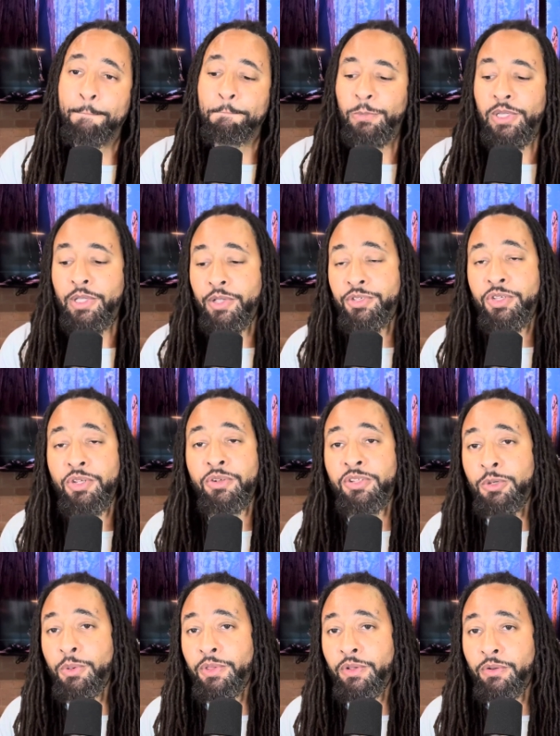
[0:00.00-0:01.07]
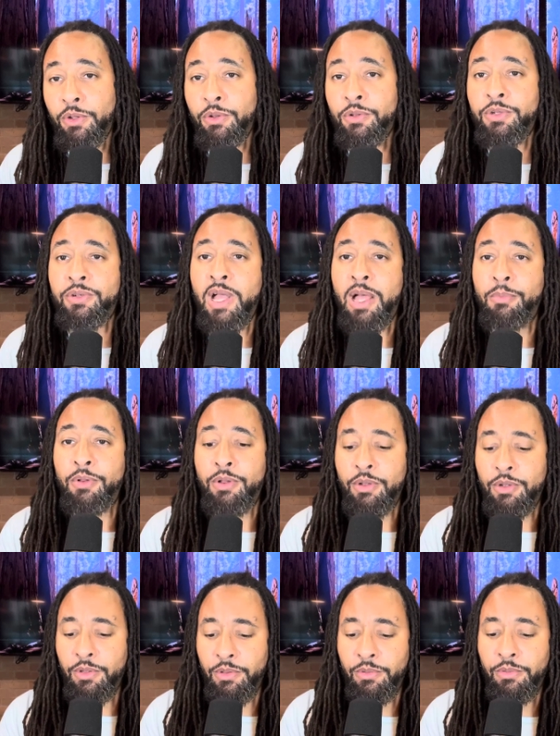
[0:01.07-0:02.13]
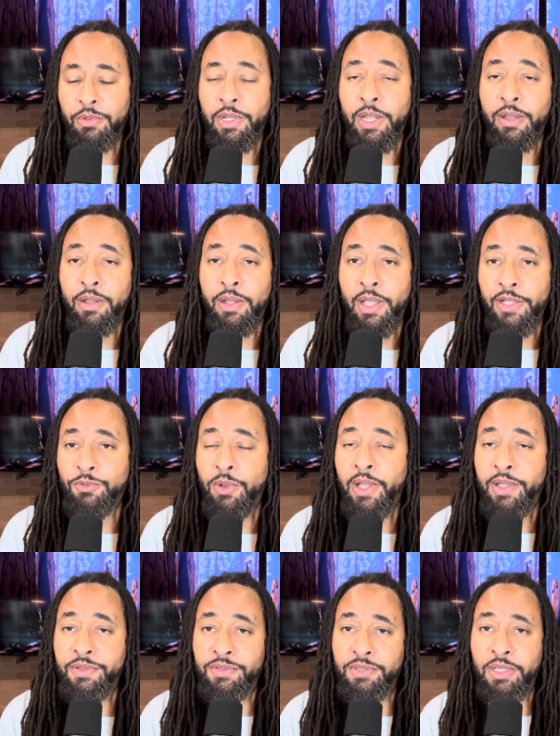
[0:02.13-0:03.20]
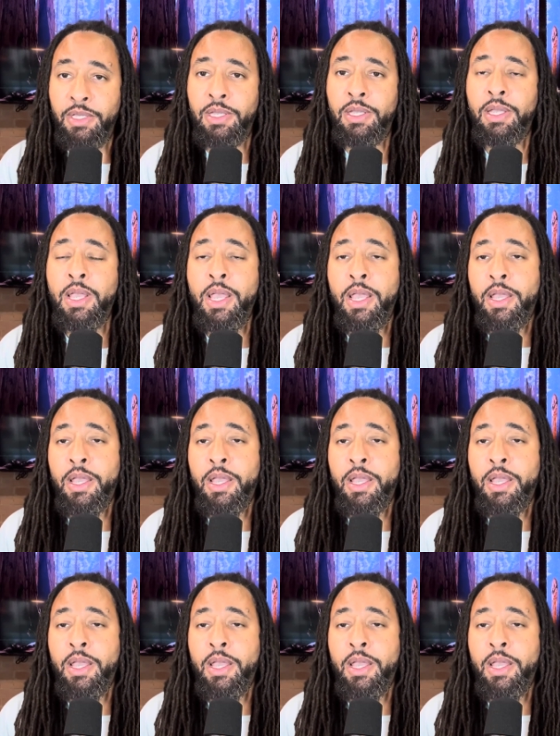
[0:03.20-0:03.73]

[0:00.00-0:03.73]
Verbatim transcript: because you're dealing with your own trauma and, and X, Y, and Z.